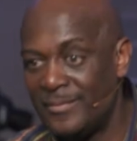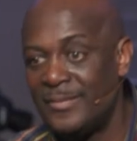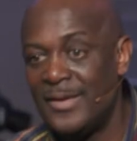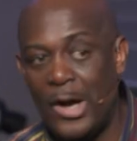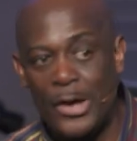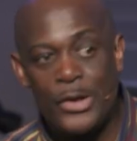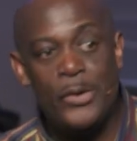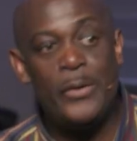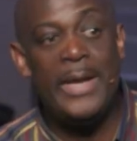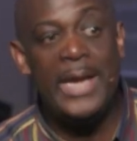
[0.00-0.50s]

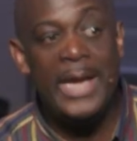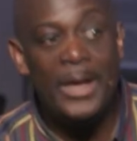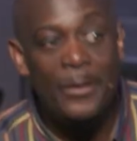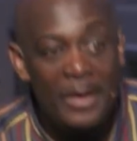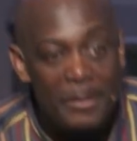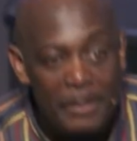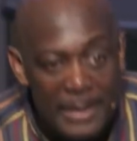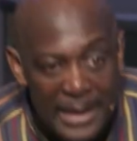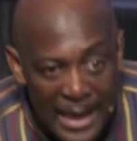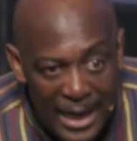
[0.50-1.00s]
Are you
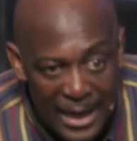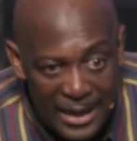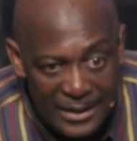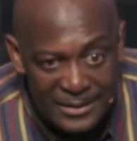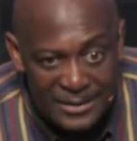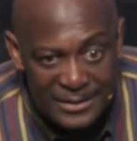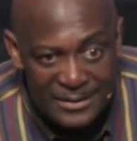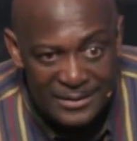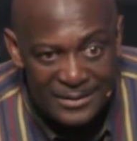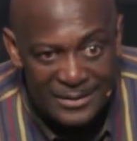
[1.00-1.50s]
hearing me,
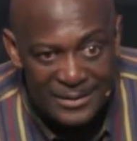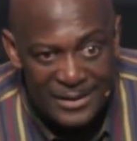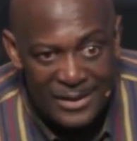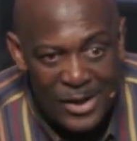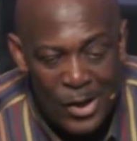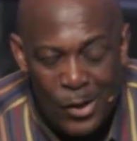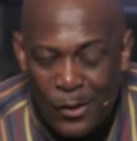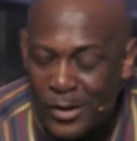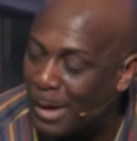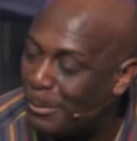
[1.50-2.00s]
guys?
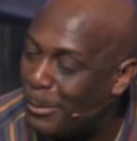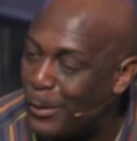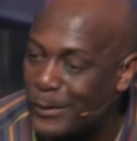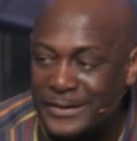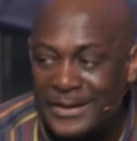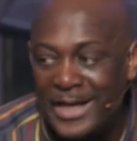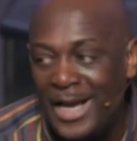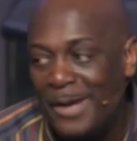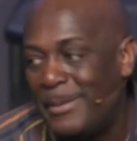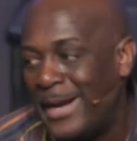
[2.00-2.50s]
Oh, come on,
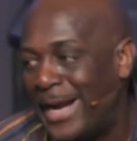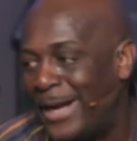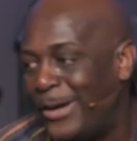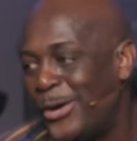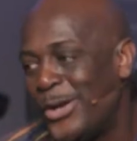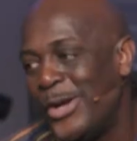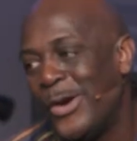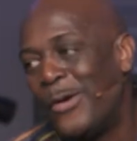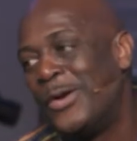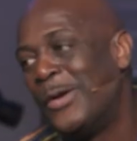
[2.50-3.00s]
say amen. I know
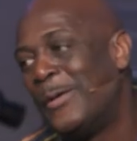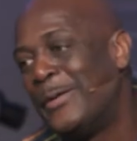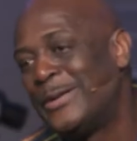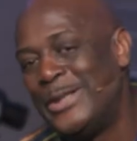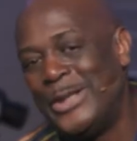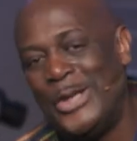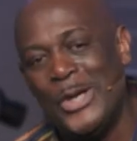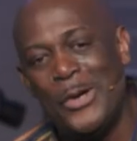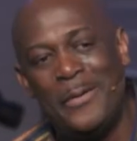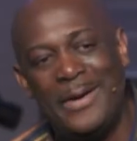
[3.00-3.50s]
you don't know what
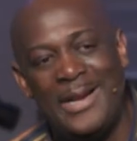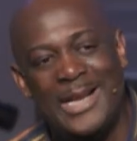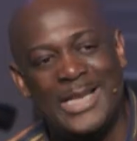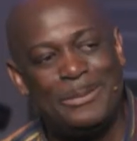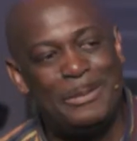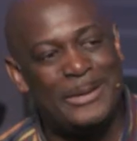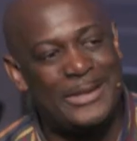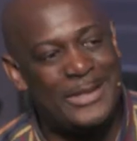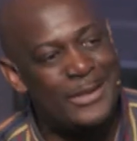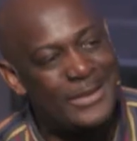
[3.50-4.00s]
to do with this,
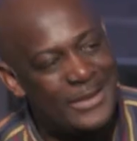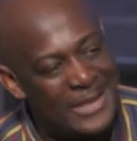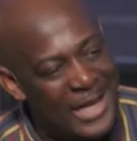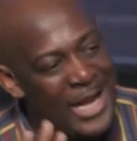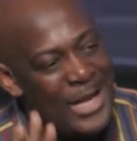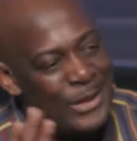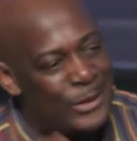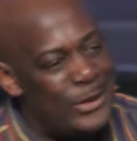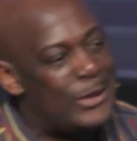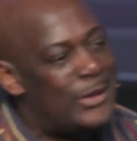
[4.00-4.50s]
but just,
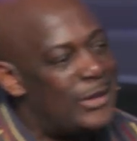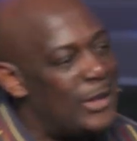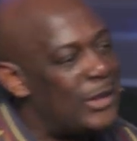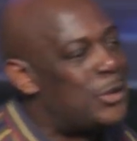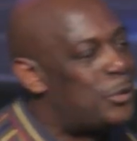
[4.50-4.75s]
just, just